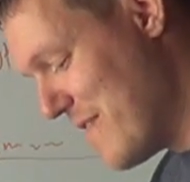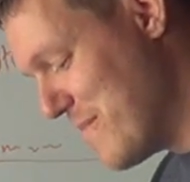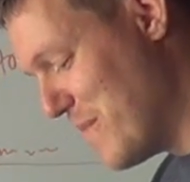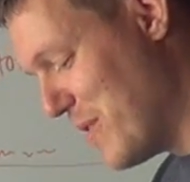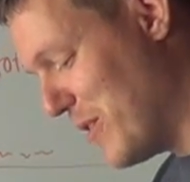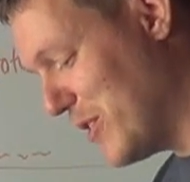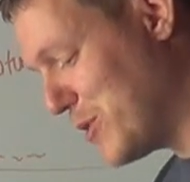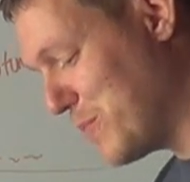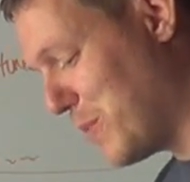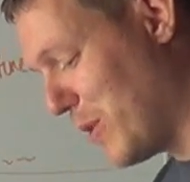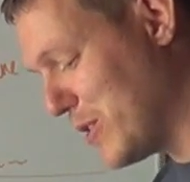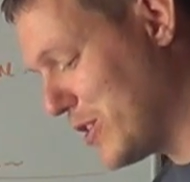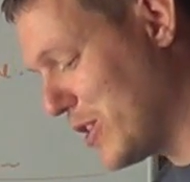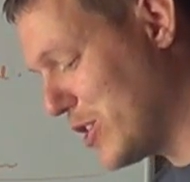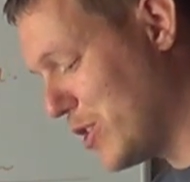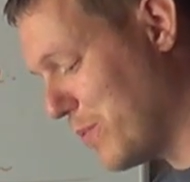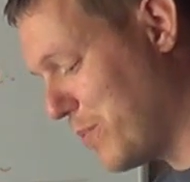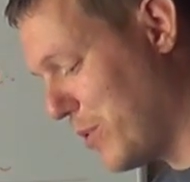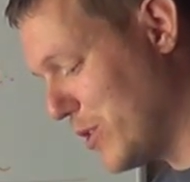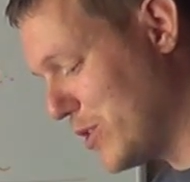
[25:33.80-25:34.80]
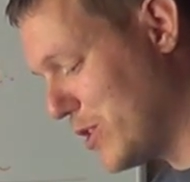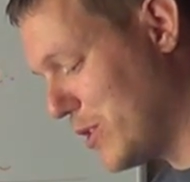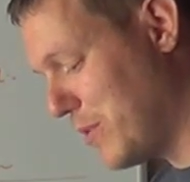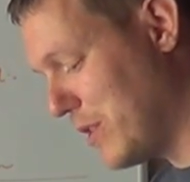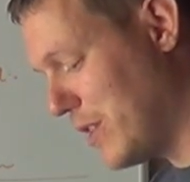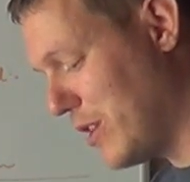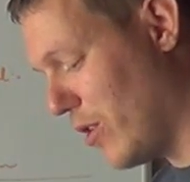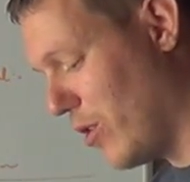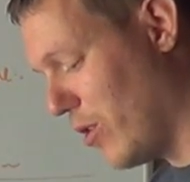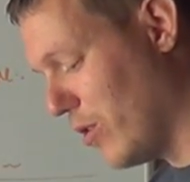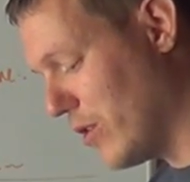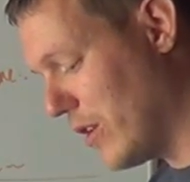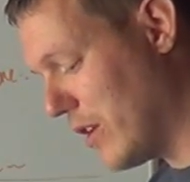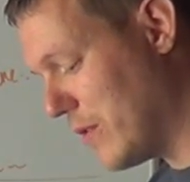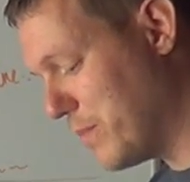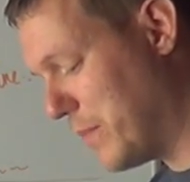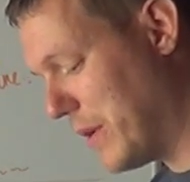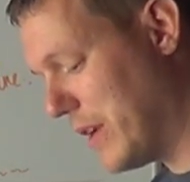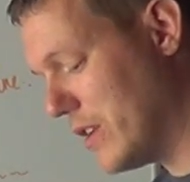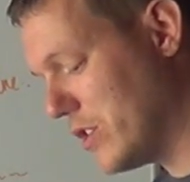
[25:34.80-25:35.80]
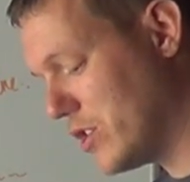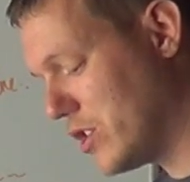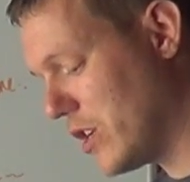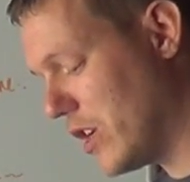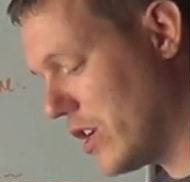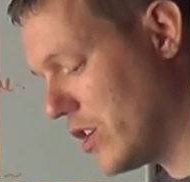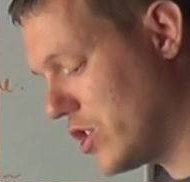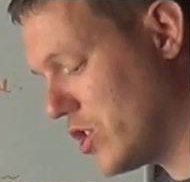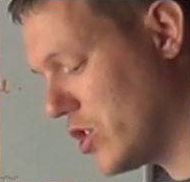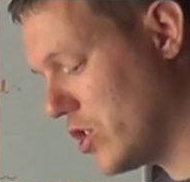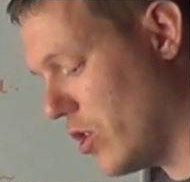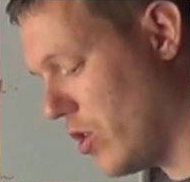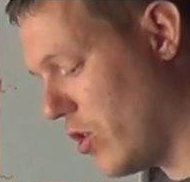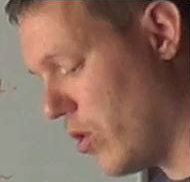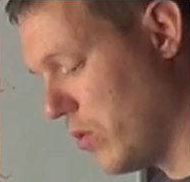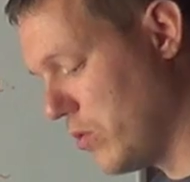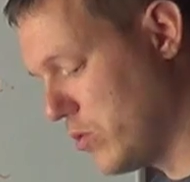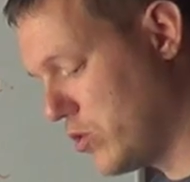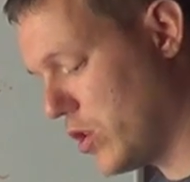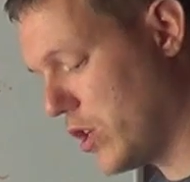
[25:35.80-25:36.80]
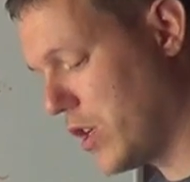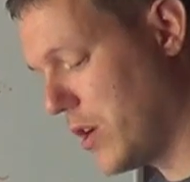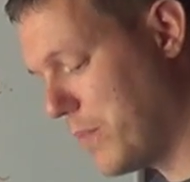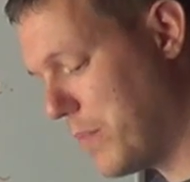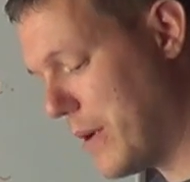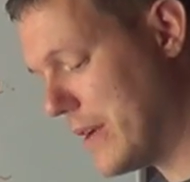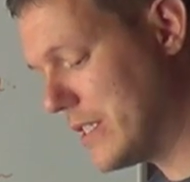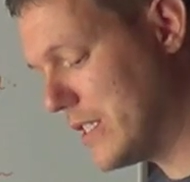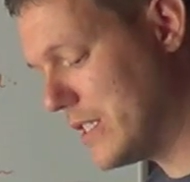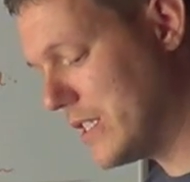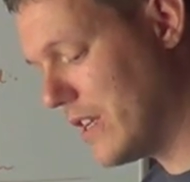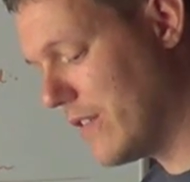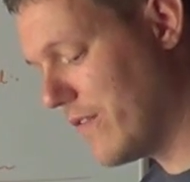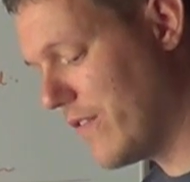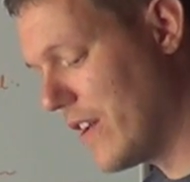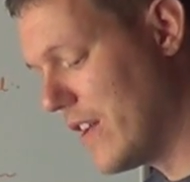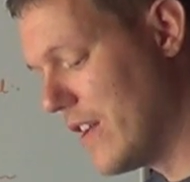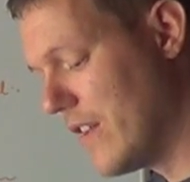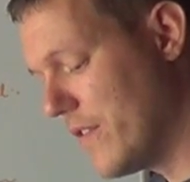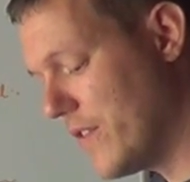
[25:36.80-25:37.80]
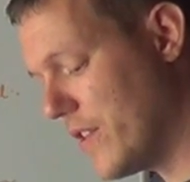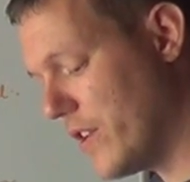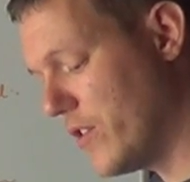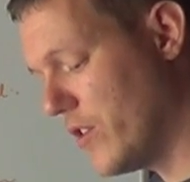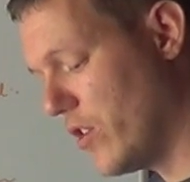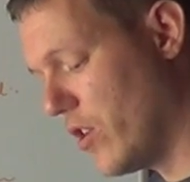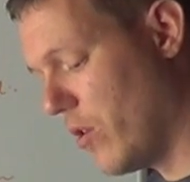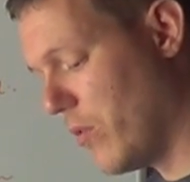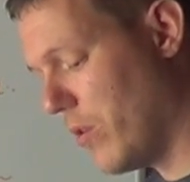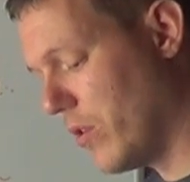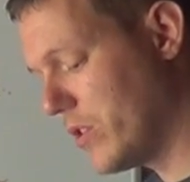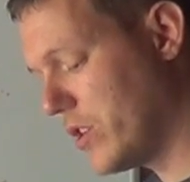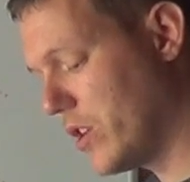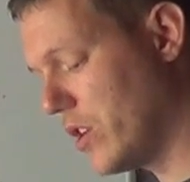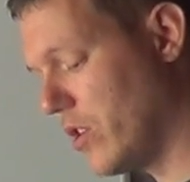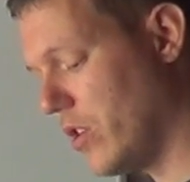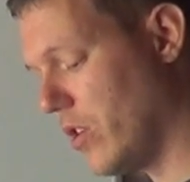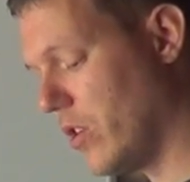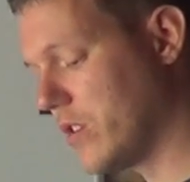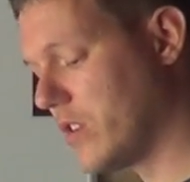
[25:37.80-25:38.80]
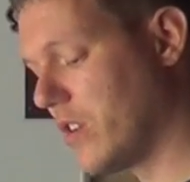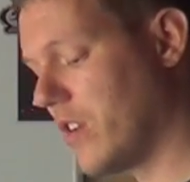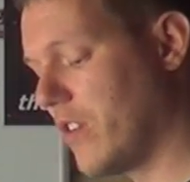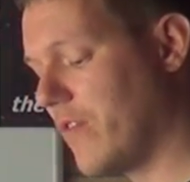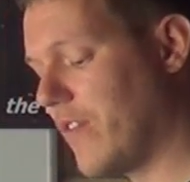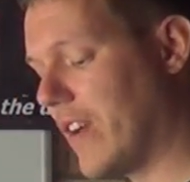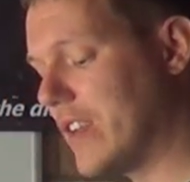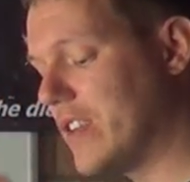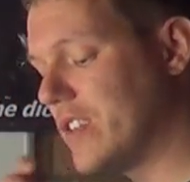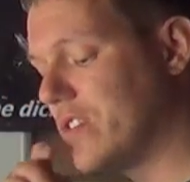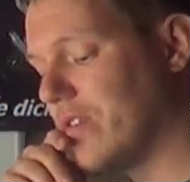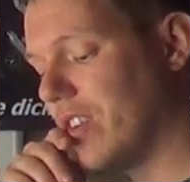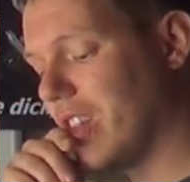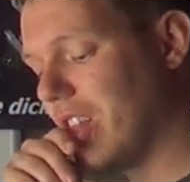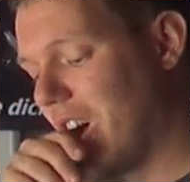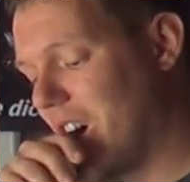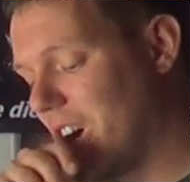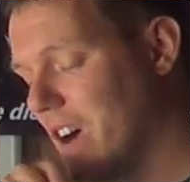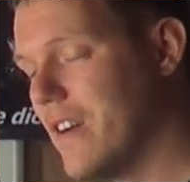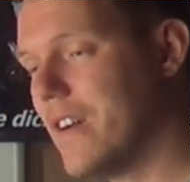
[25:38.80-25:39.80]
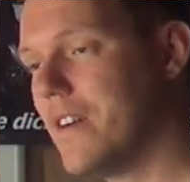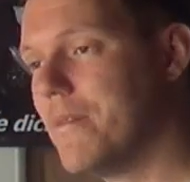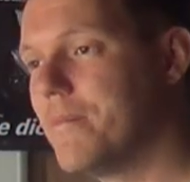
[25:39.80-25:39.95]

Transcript: Motorsports are supposed to be the be so ultra competitive that no one can hold an advantage for long.